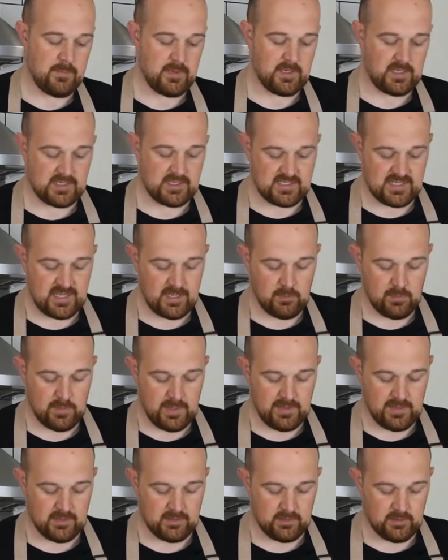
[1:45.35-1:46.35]
You can tell by
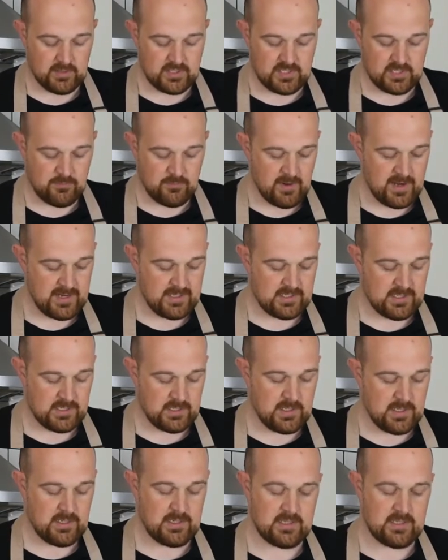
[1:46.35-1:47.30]
the little serrates in it.